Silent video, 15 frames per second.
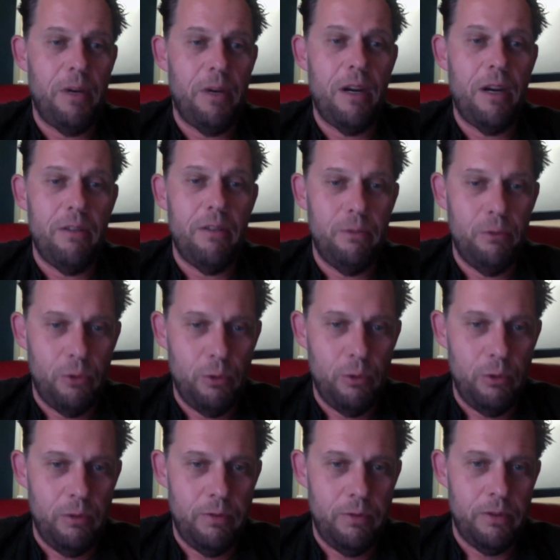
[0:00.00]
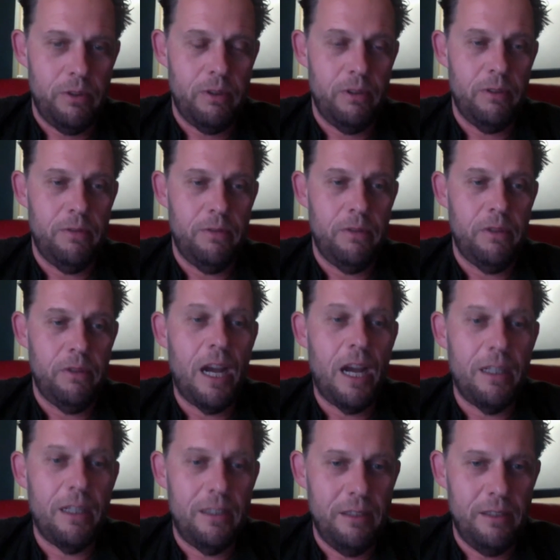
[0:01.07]
powerful tool for
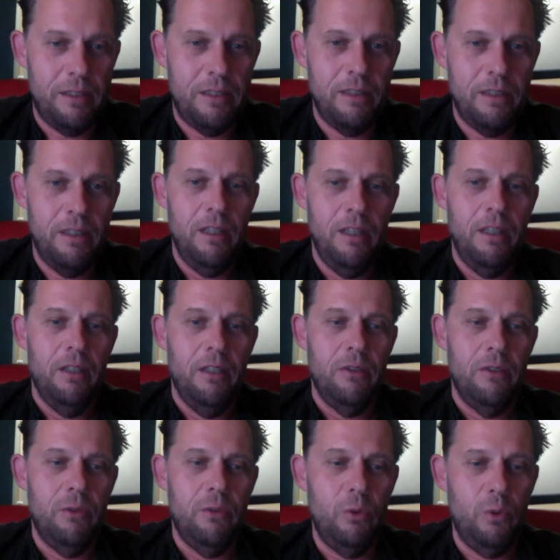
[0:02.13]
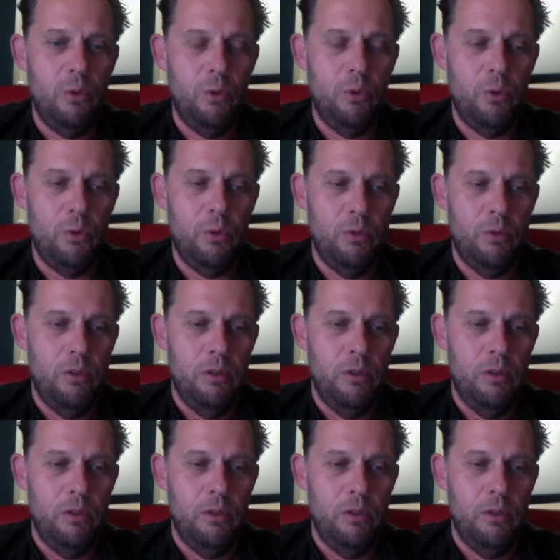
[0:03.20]
artists to